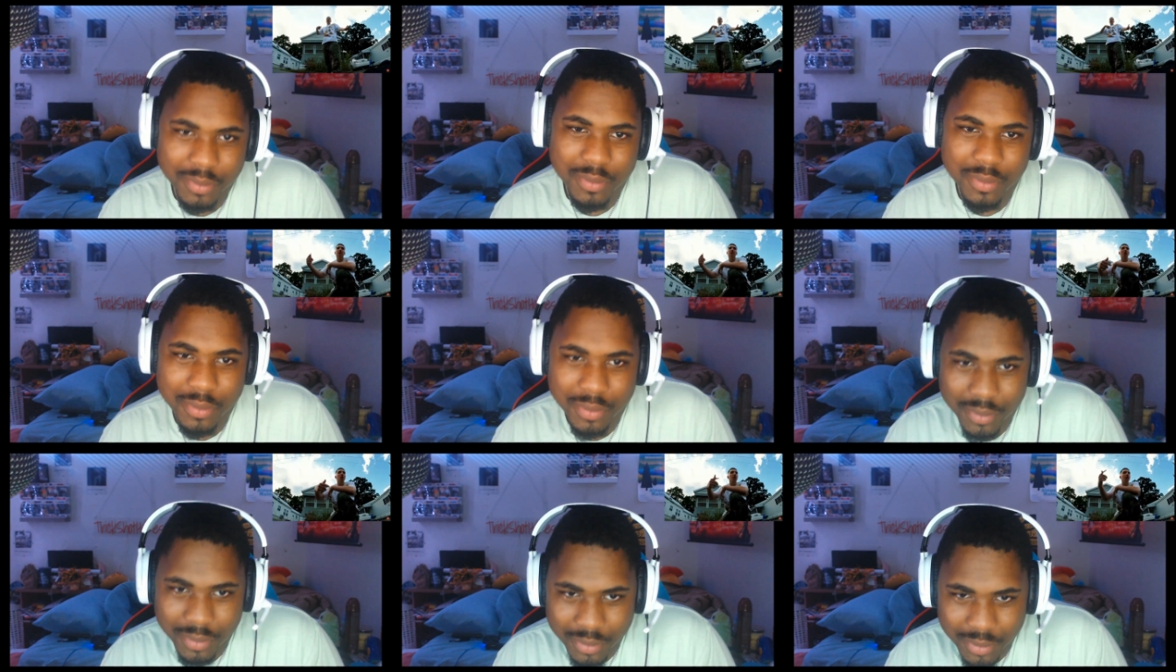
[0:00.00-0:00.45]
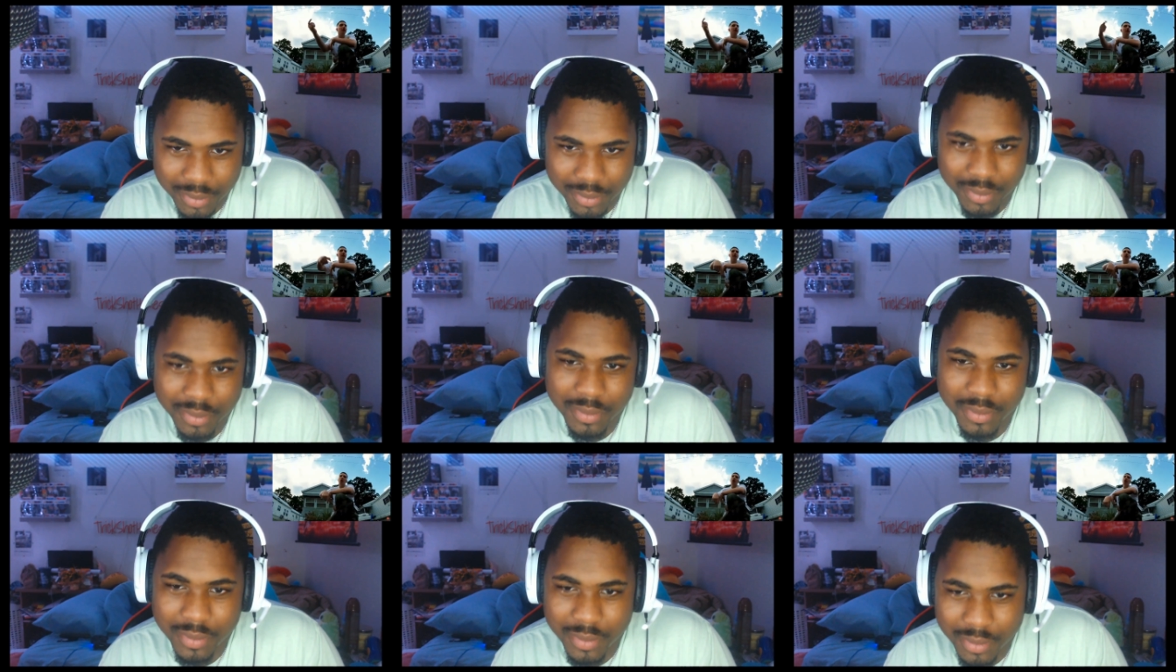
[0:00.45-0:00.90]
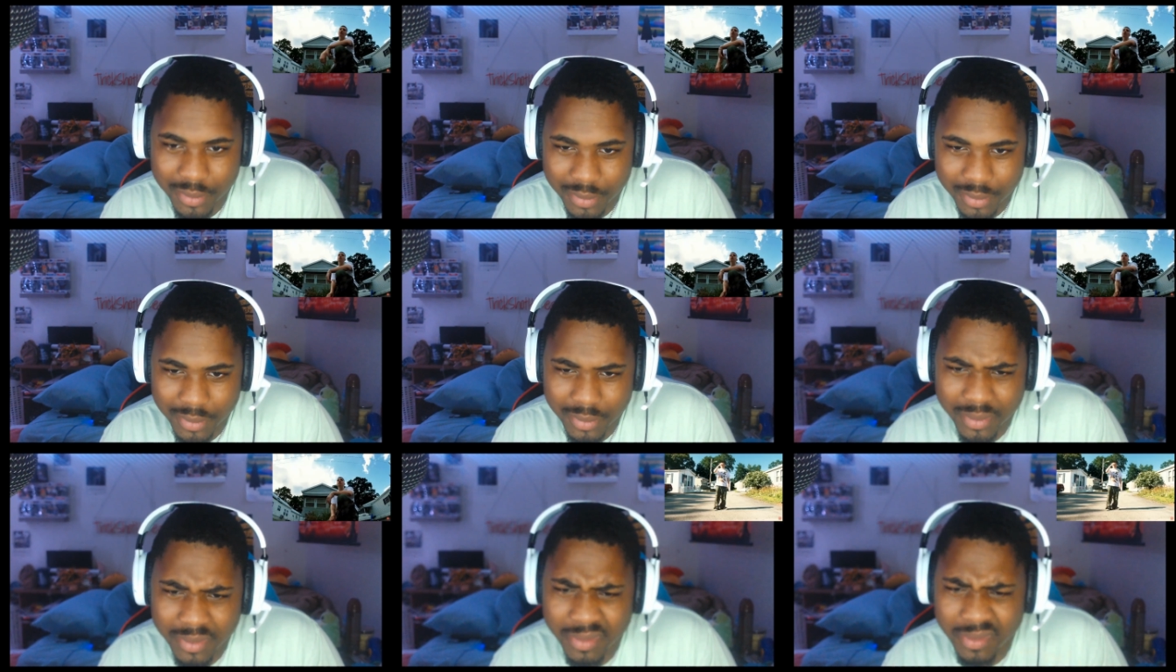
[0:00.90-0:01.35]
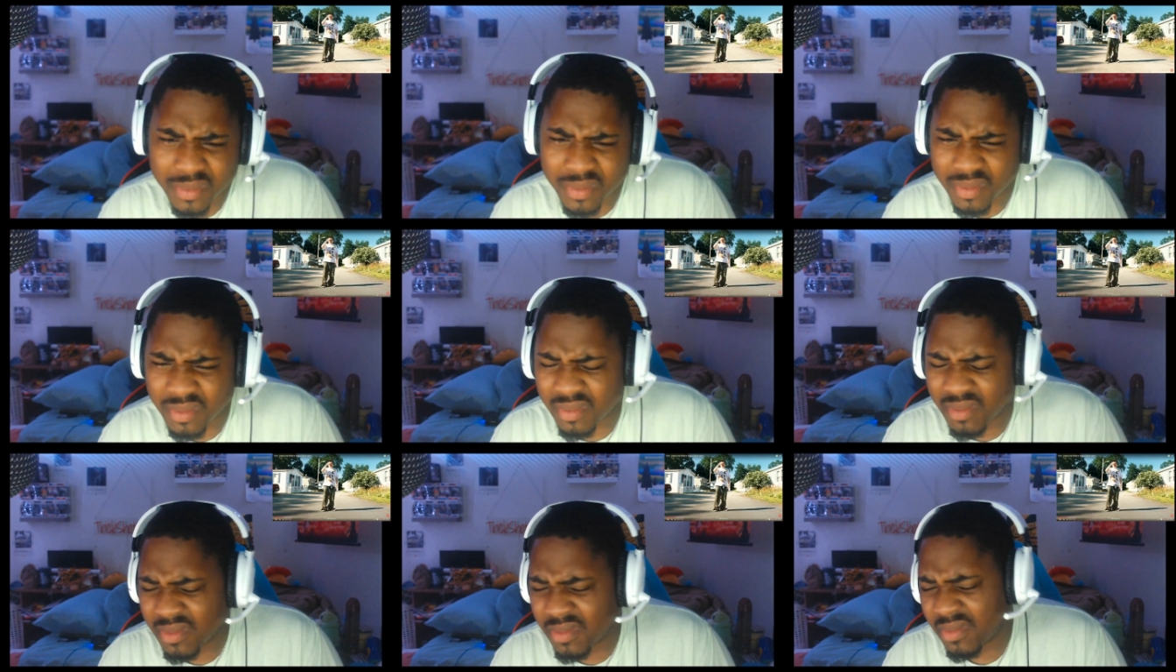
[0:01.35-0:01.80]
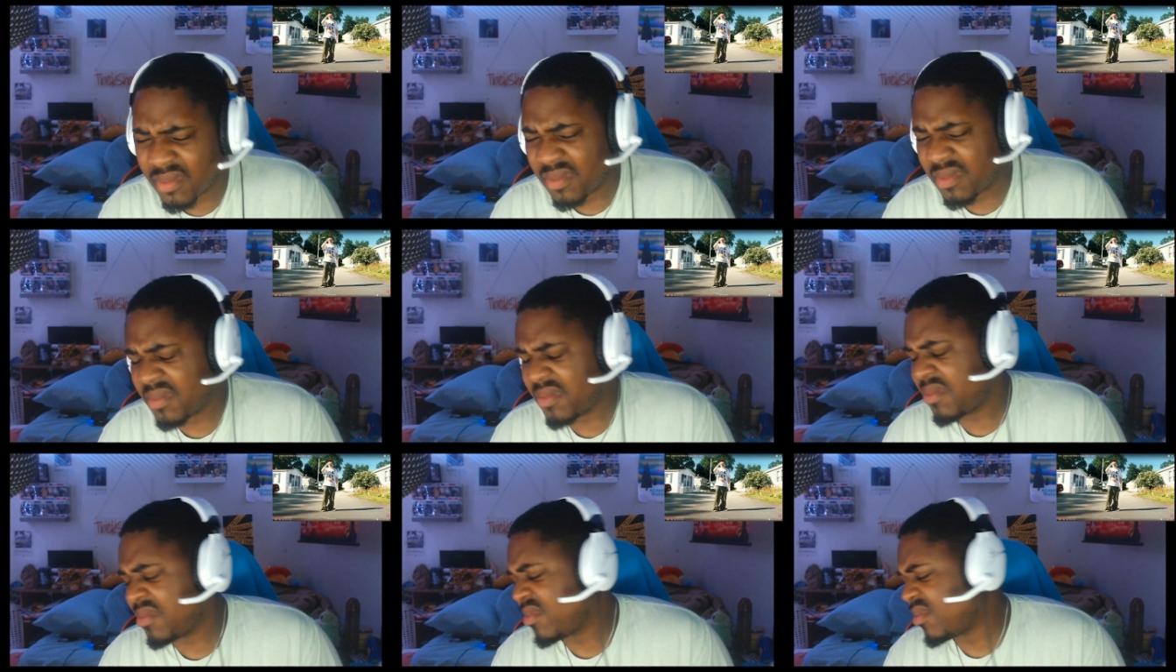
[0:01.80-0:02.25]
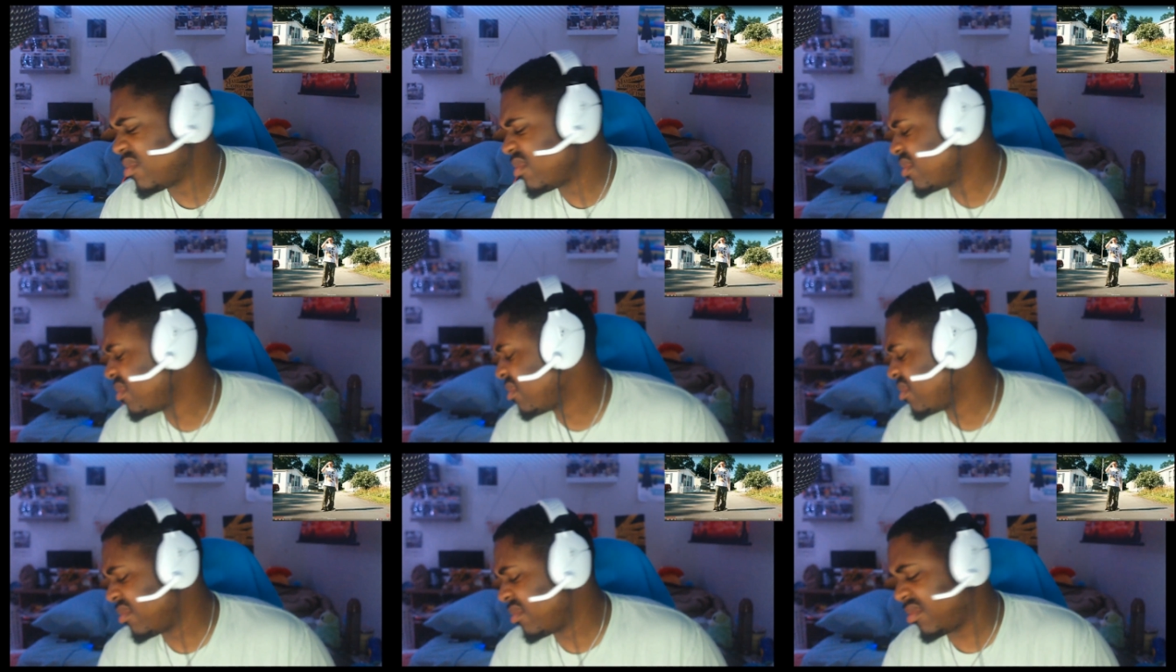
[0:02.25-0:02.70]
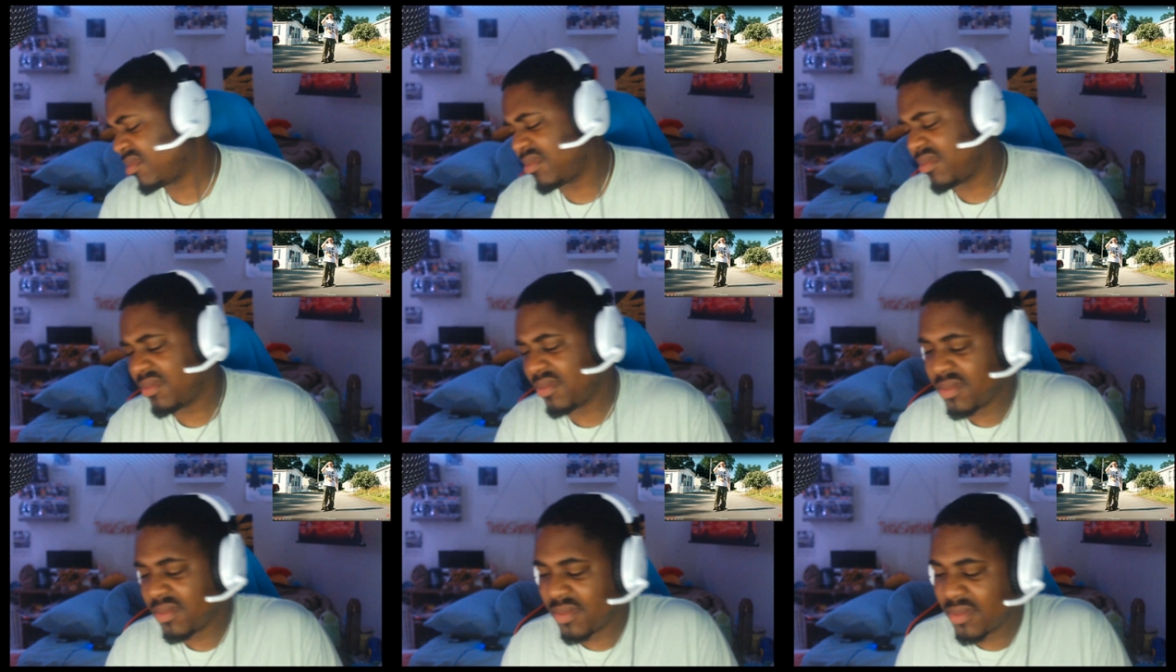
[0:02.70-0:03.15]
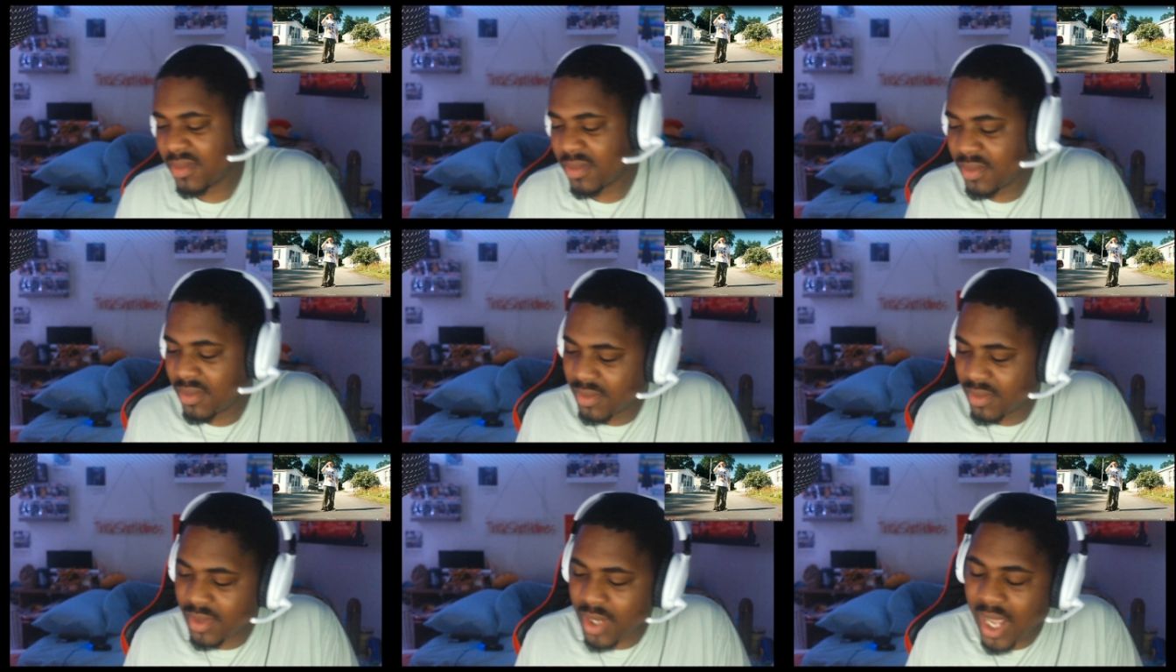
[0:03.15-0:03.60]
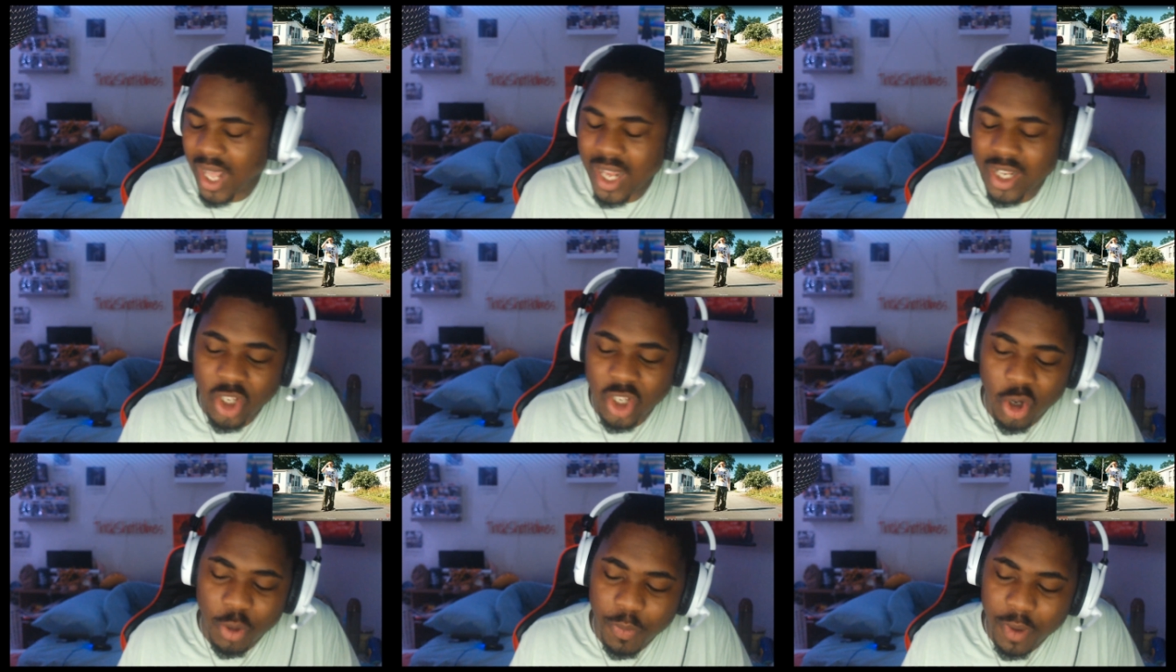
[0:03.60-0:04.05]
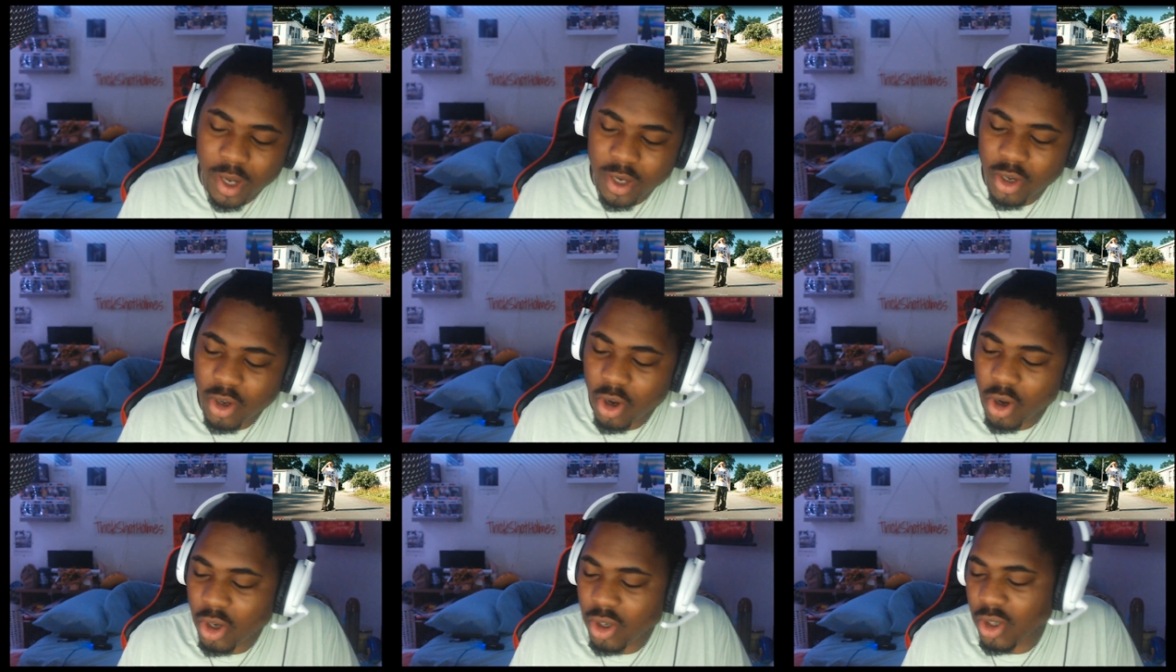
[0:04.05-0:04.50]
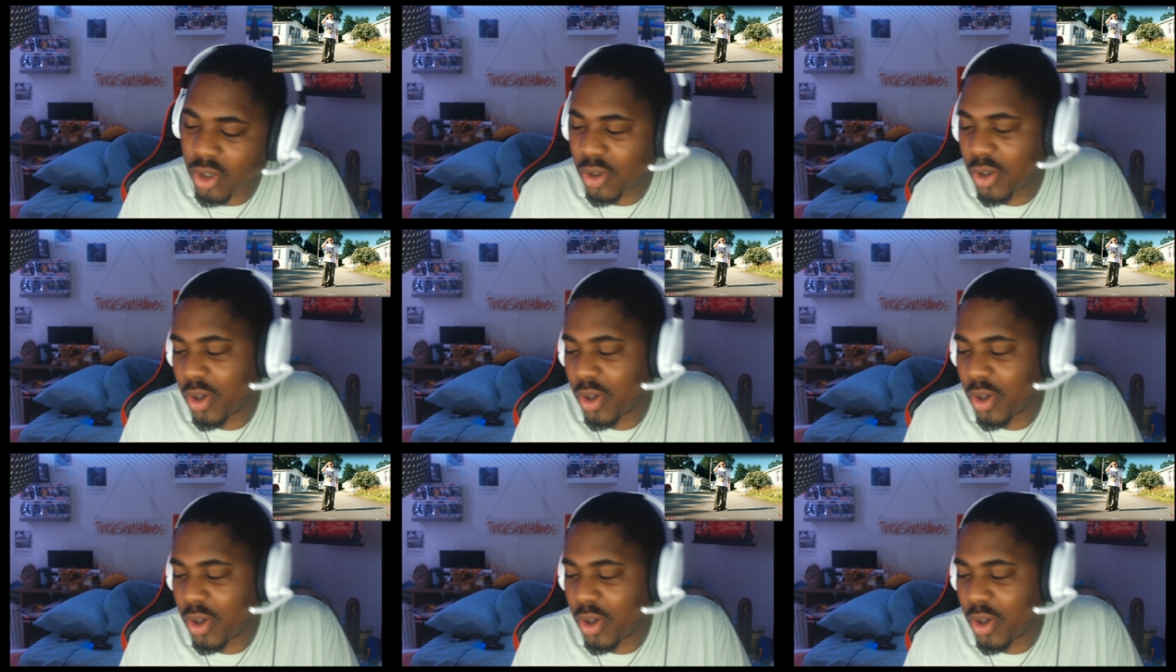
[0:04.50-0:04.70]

like a dog eating dog food. Mm, mm. I tell my dog don't,